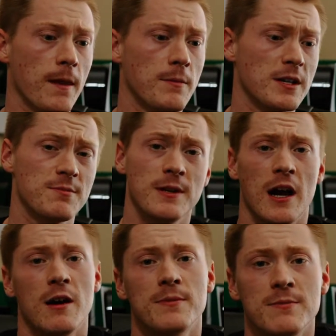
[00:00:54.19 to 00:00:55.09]
makes me
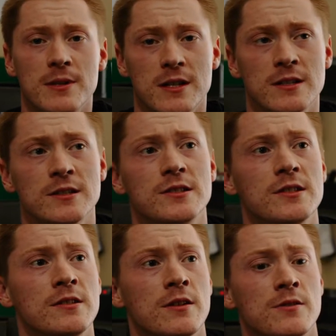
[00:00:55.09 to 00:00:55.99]
happy because
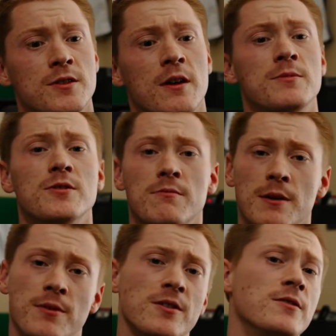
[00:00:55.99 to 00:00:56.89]
it knows I'm doing my
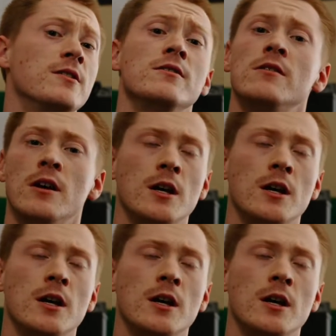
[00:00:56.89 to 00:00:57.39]
part right.